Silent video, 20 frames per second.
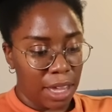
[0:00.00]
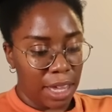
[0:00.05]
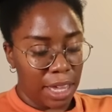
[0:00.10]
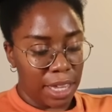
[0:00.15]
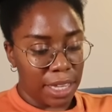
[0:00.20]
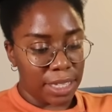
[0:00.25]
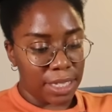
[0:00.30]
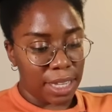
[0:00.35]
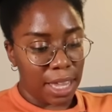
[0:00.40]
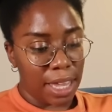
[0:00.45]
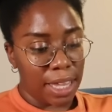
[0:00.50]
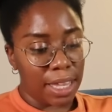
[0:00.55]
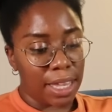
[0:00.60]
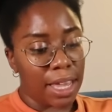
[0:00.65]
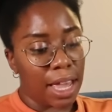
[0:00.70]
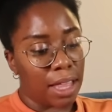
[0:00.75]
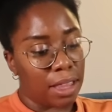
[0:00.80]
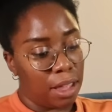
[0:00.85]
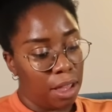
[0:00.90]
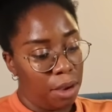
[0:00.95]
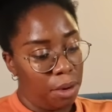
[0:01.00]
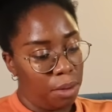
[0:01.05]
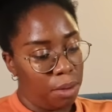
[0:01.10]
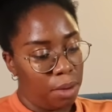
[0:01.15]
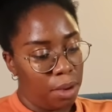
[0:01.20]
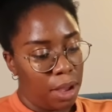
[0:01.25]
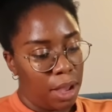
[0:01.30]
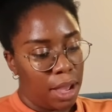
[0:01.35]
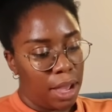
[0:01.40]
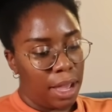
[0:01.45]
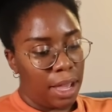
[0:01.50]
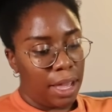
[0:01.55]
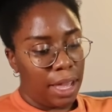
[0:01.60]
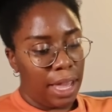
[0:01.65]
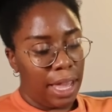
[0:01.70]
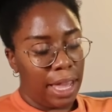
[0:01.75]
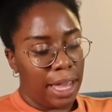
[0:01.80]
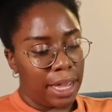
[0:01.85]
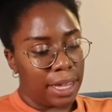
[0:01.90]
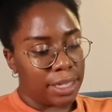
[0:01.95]
is yellow.
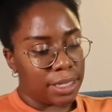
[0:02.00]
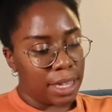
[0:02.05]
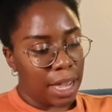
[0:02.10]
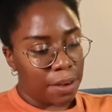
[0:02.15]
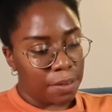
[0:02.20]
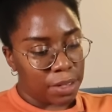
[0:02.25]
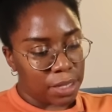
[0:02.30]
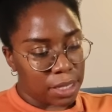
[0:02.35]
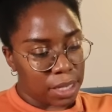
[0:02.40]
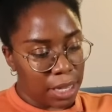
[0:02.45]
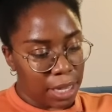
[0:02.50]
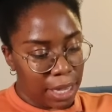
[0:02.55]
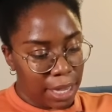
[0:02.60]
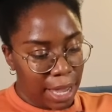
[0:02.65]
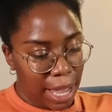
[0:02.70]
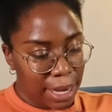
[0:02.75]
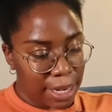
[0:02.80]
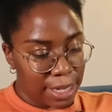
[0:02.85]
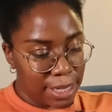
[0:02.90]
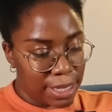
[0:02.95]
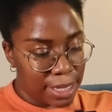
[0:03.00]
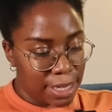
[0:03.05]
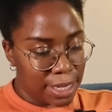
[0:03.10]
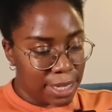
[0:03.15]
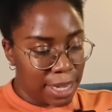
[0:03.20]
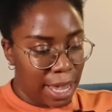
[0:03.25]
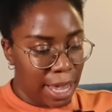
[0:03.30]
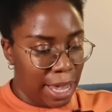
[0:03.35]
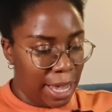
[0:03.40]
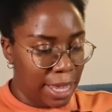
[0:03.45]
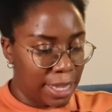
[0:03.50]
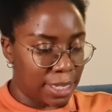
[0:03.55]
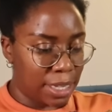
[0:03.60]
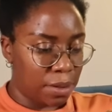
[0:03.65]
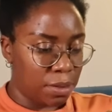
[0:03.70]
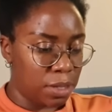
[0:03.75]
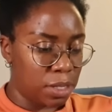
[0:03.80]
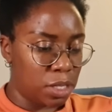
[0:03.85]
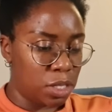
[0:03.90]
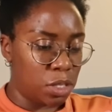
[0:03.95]
And I was looking at it today as I
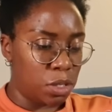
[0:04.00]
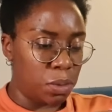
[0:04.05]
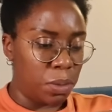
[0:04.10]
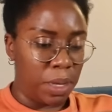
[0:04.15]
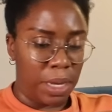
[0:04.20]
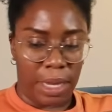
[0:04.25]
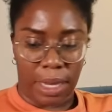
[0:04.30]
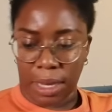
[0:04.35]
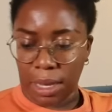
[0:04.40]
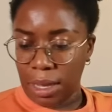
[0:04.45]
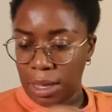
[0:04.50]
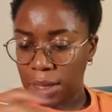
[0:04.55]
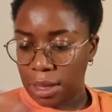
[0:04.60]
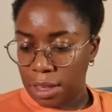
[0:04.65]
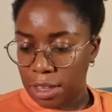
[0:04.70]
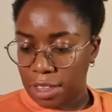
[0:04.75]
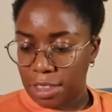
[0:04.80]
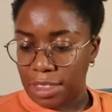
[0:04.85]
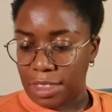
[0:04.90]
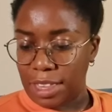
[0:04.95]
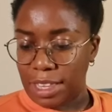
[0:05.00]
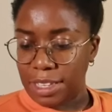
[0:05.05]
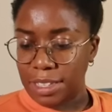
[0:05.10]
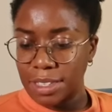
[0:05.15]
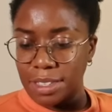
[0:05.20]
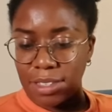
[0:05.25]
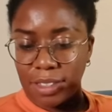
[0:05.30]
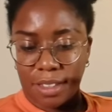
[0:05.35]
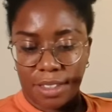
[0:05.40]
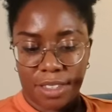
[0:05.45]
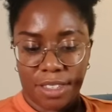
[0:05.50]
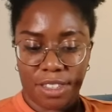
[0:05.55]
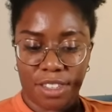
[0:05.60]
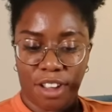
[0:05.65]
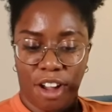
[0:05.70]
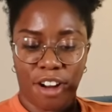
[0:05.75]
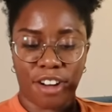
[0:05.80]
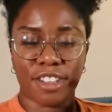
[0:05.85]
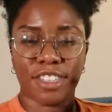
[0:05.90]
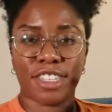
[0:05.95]
was doing this
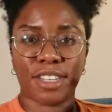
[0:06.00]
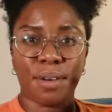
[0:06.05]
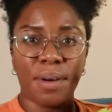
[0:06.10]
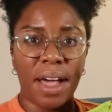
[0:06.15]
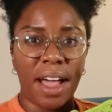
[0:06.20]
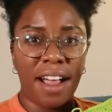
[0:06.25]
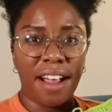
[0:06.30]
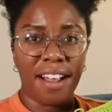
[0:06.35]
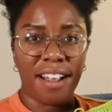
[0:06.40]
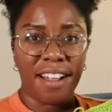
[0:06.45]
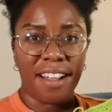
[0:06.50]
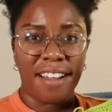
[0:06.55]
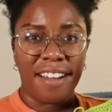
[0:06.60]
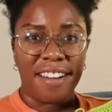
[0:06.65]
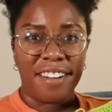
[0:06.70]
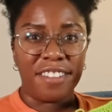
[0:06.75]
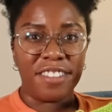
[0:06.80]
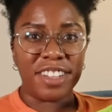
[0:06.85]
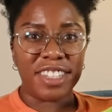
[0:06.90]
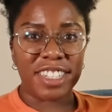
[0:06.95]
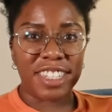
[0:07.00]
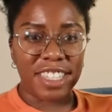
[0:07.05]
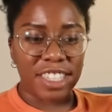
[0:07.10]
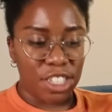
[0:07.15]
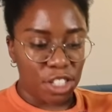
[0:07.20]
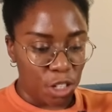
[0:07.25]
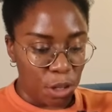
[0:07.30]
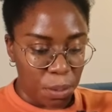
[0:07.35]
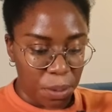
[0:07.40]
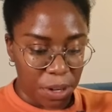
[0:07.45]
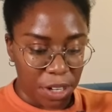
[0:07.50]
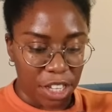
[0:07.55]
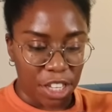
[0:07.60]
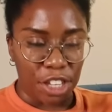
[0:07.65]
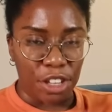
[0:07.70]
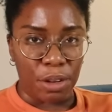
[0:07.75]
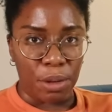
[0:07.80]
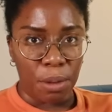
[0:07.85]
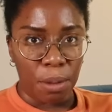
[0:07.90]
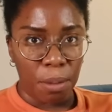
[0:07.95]
star square, which is super
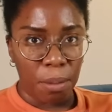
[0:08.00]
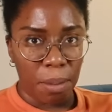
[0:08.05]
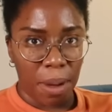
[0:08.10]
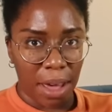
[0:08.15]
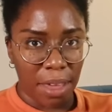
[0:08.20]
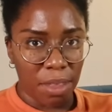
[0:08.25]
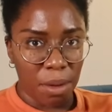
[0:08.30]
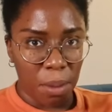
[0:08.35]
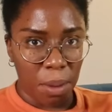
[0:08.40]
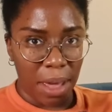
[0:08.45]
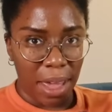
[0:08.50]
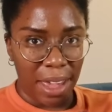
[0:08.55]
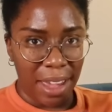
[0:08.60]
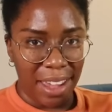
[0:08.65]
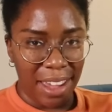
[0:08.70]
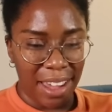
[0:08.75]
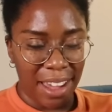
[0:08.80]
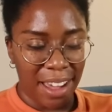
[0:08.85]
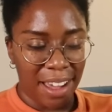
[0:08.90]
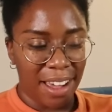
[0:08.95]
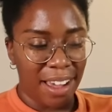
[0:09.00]
cute, by the way.